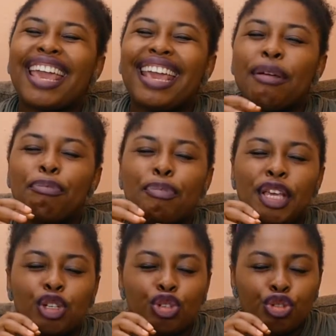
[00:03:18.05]
a
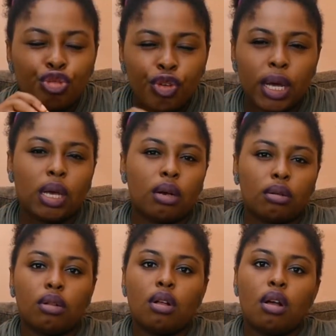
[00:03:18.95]

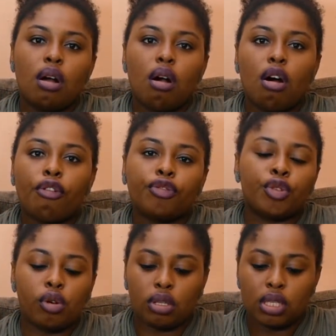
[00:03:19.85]
betrayal of
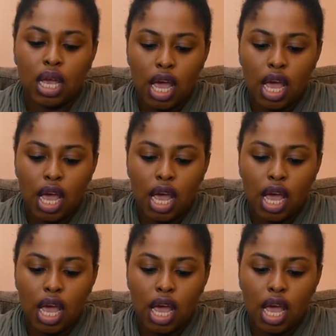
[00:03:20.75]
trust.